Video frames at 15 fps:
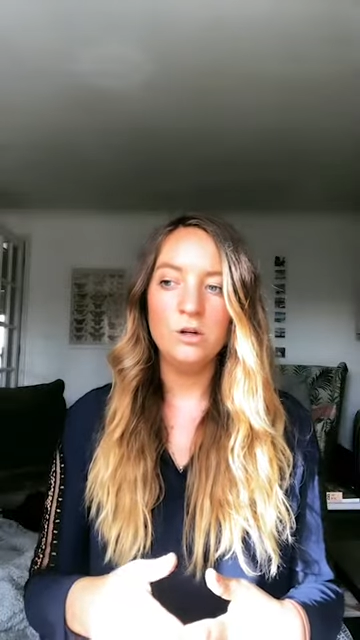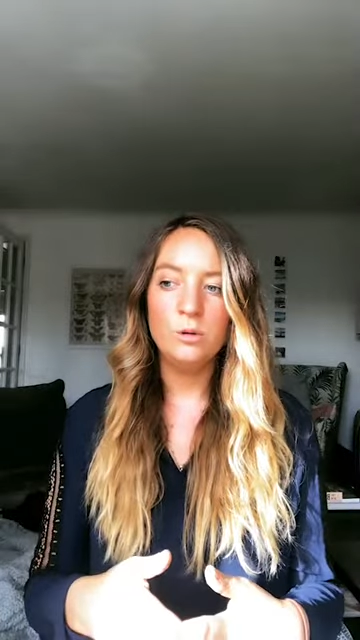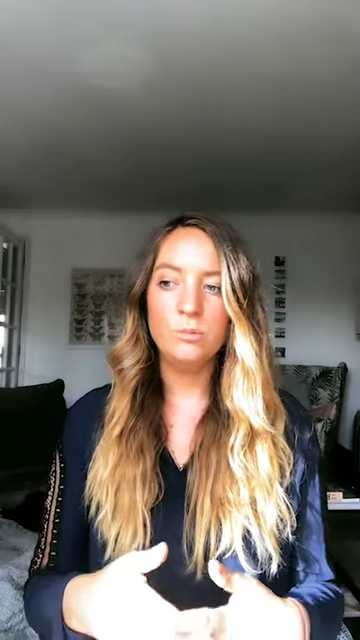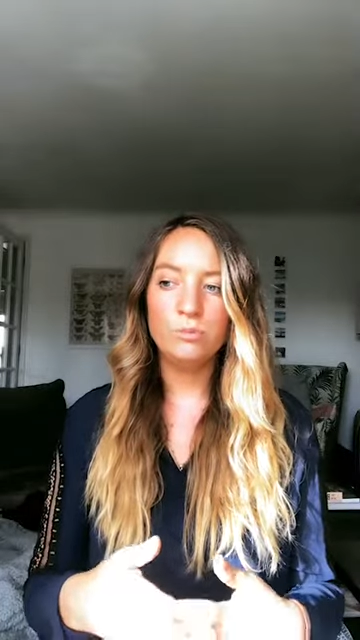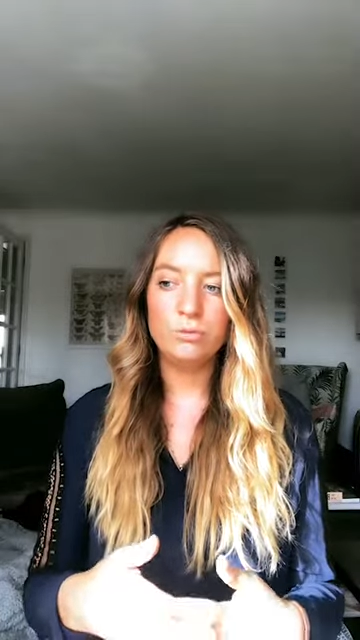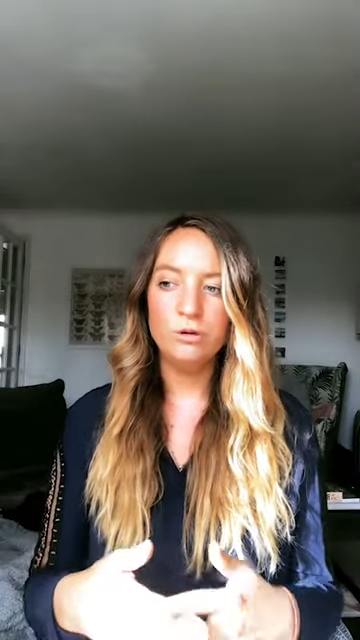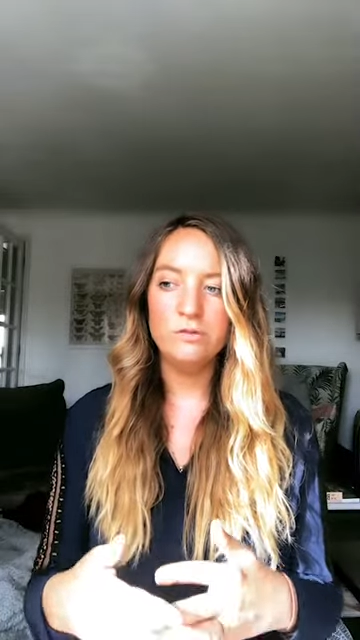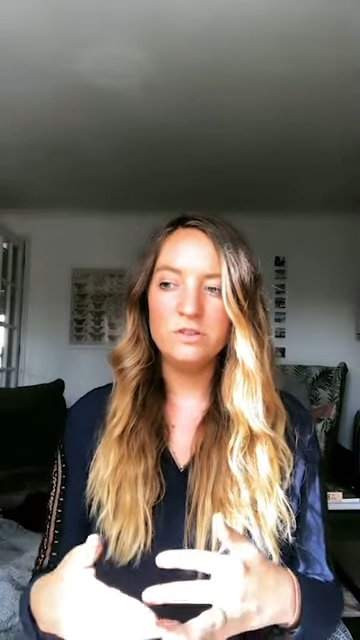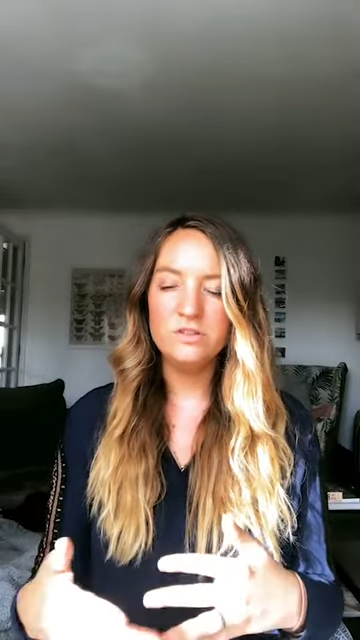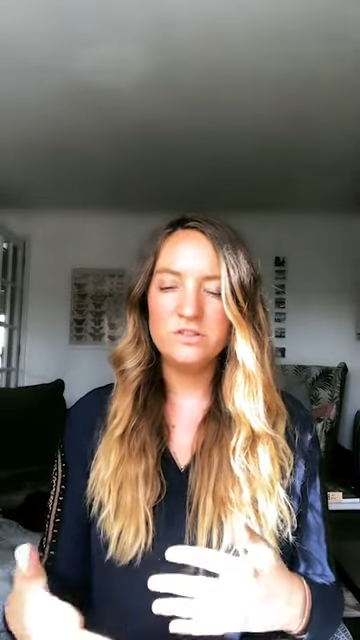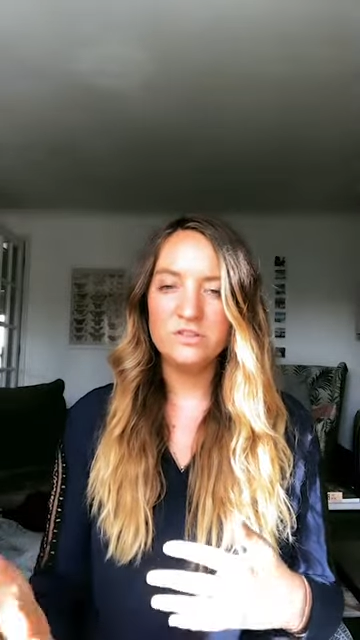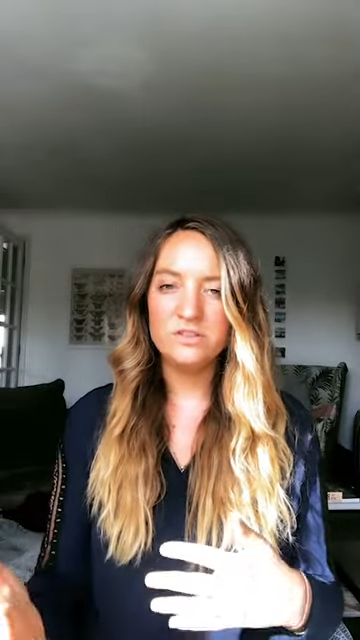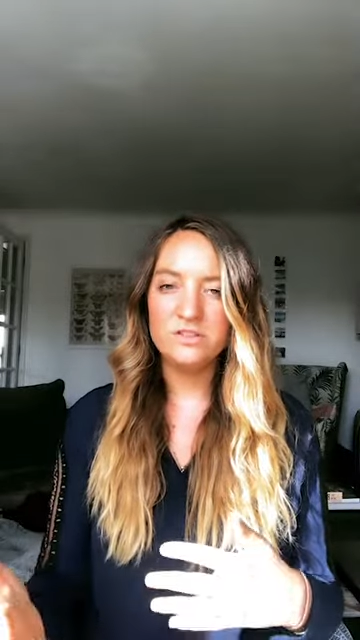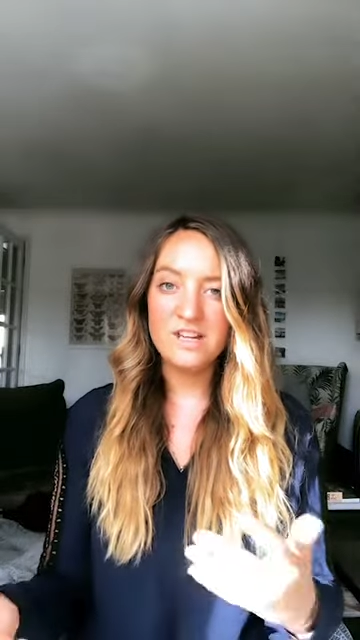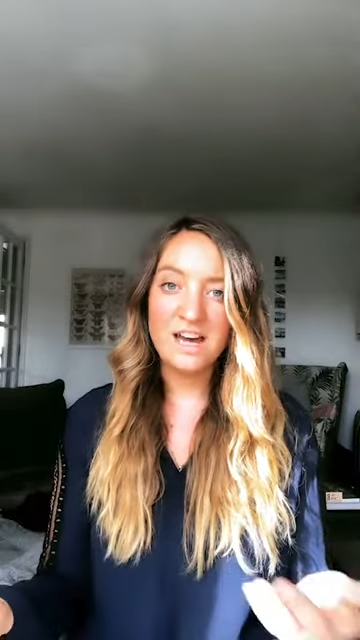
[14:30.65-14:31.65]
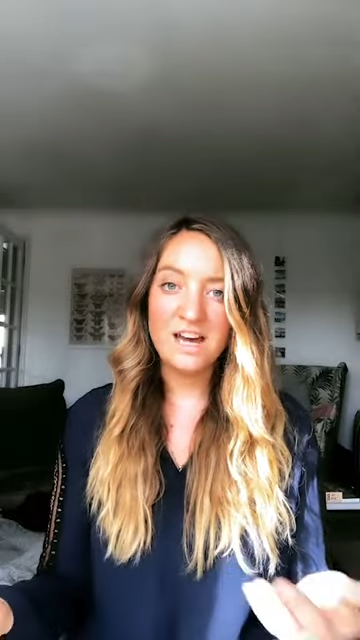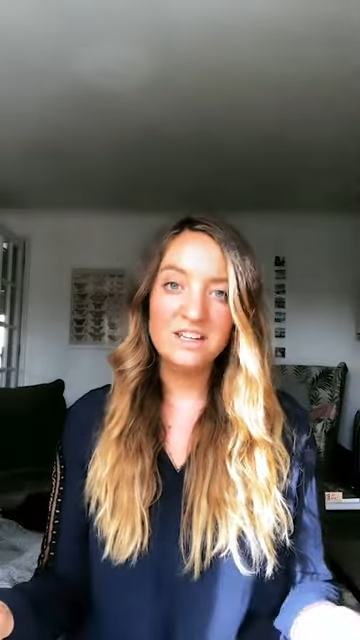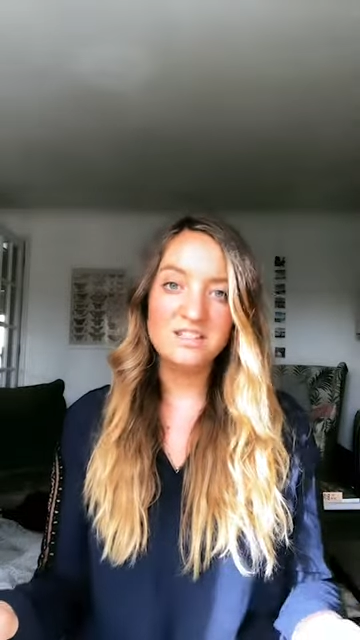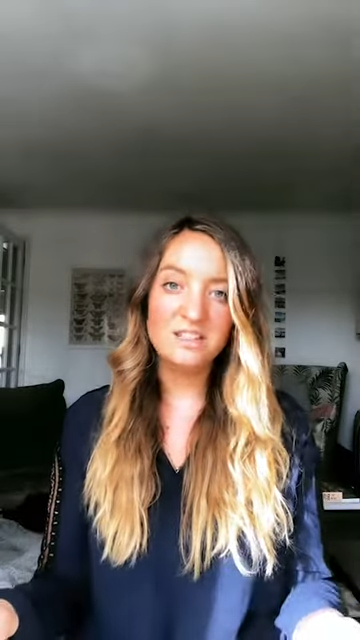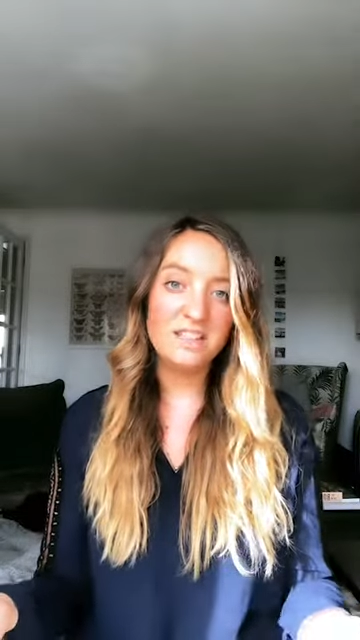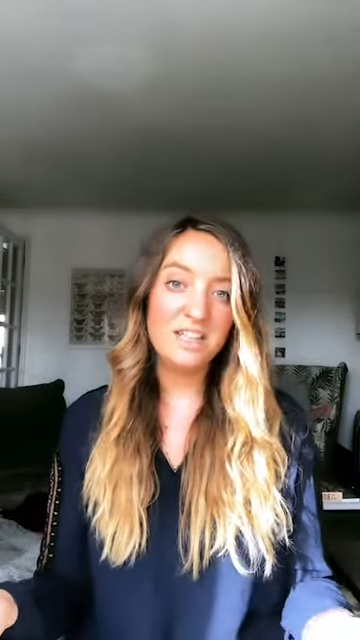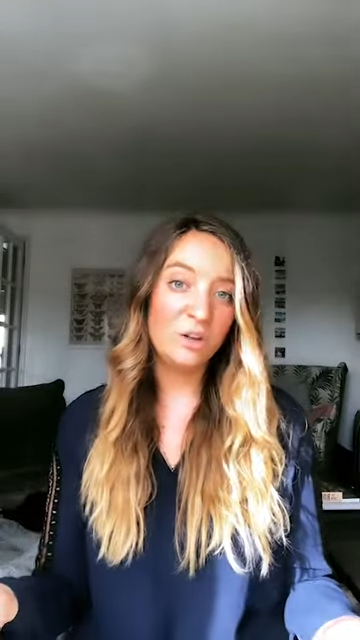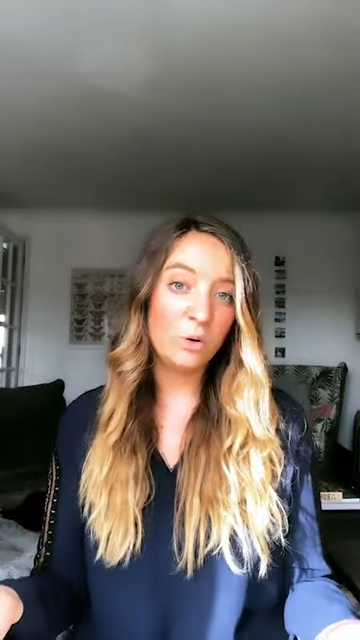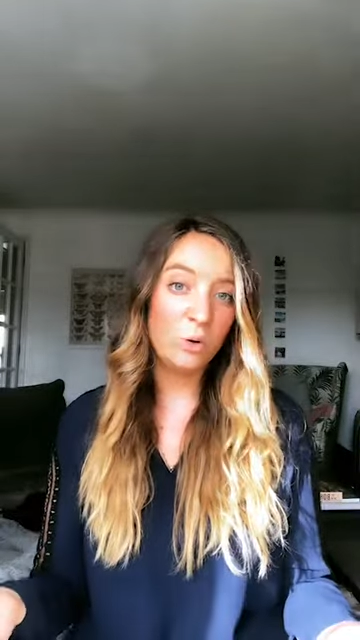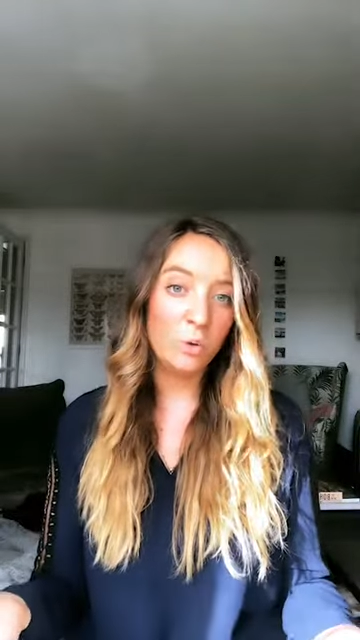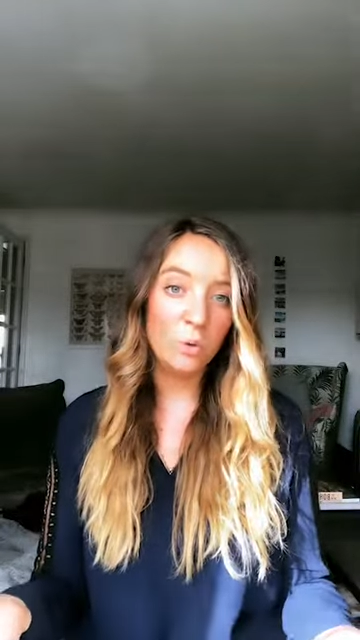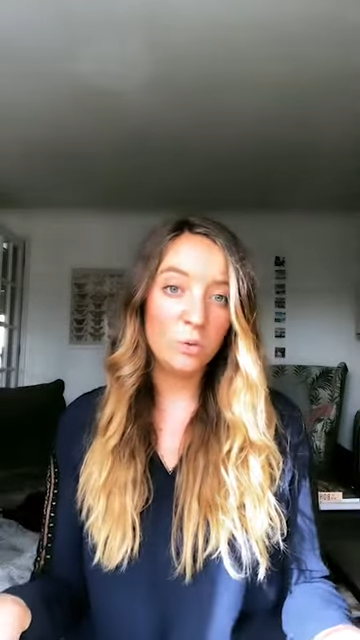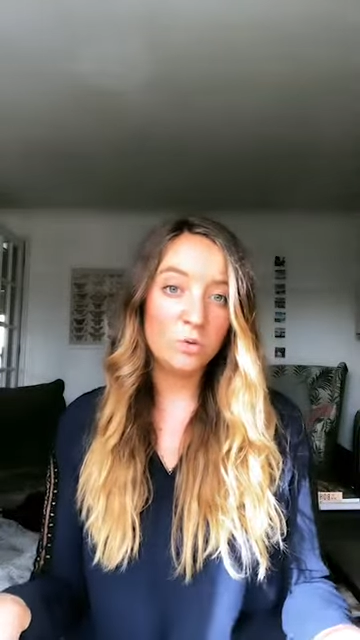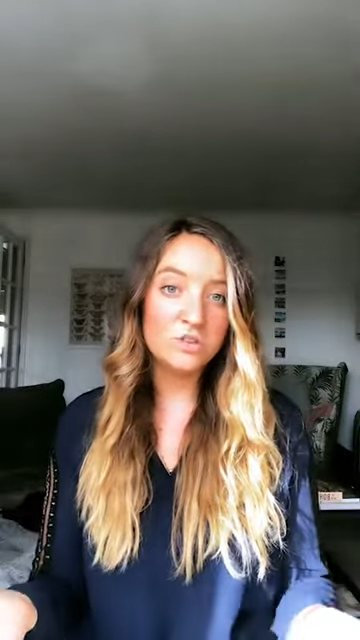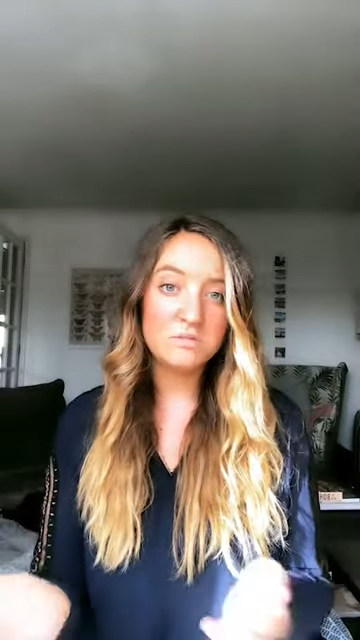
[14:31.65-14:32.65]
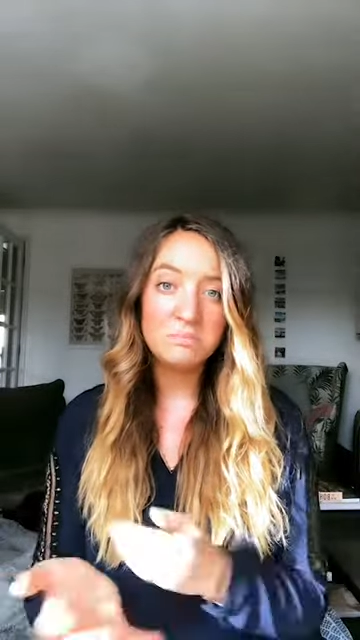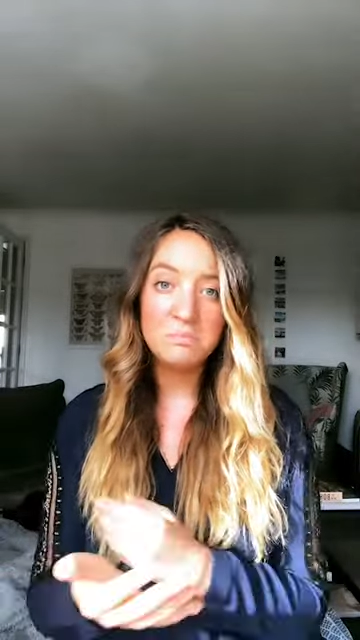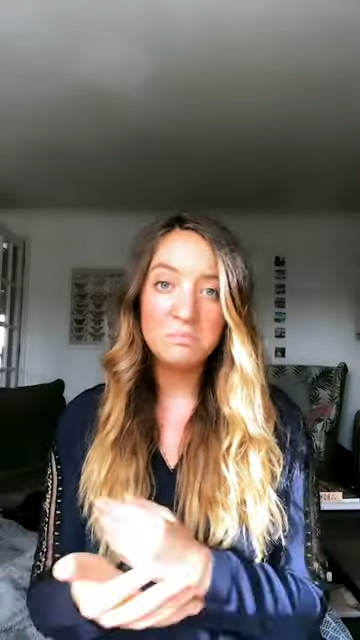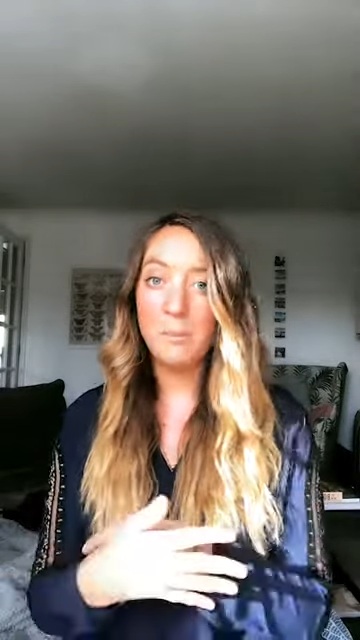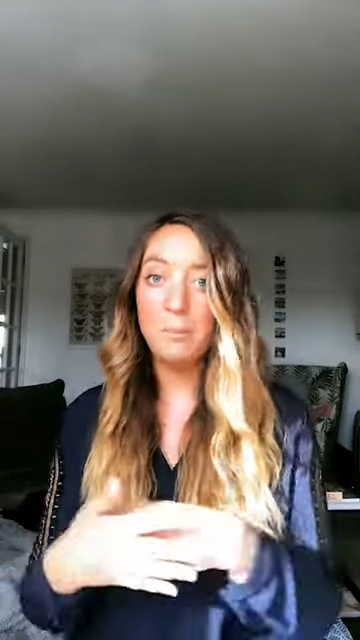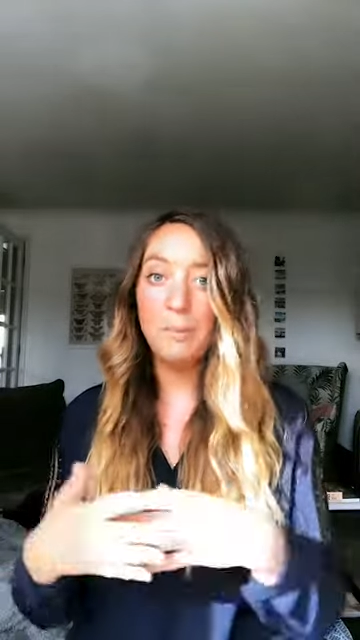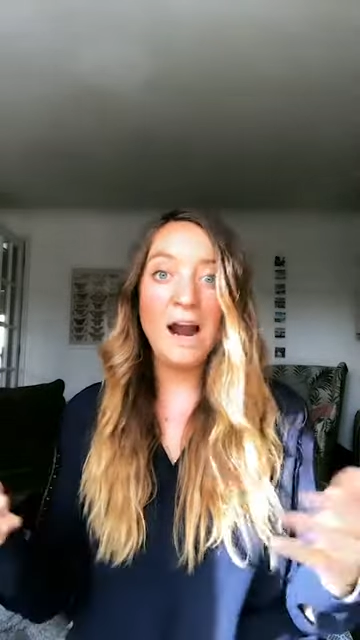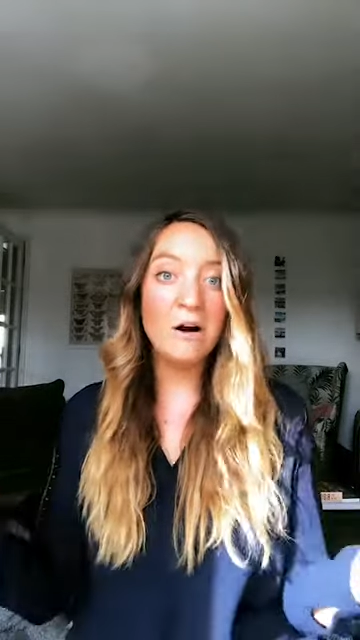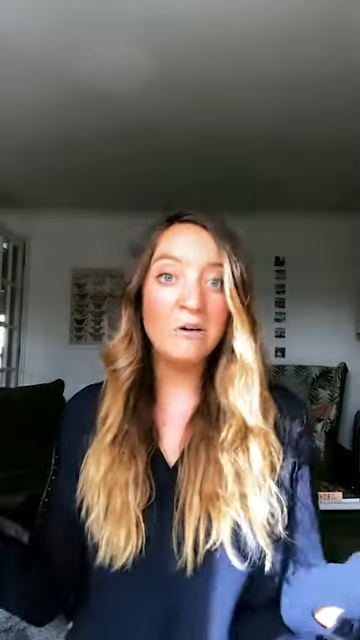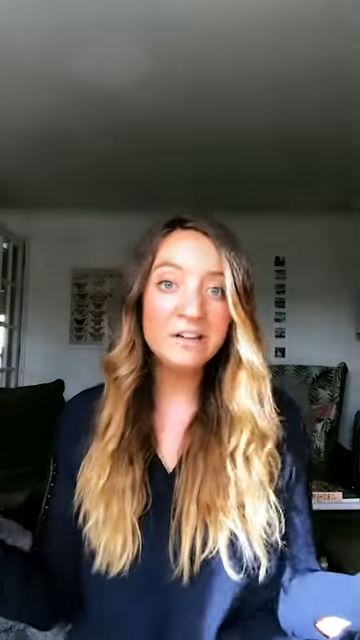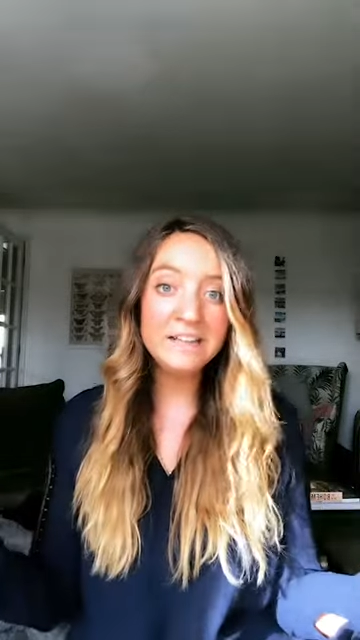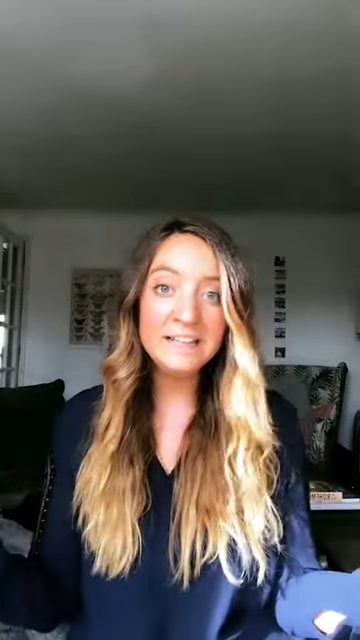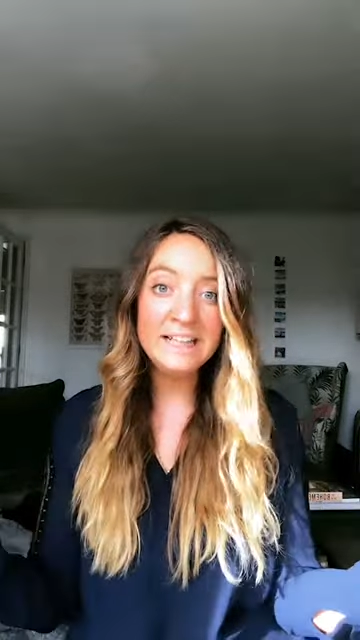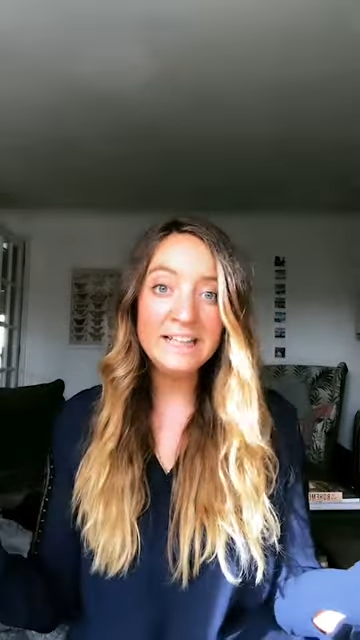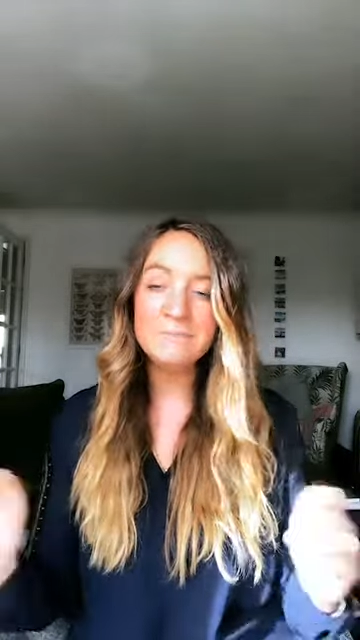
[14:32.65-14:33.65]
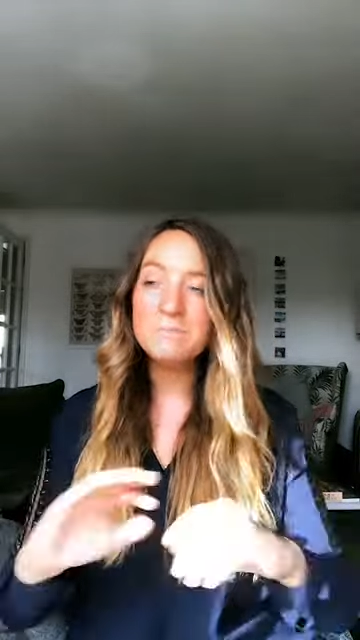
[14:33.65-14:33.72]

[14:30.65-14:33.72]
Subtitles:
proven to stand in court. Apparently,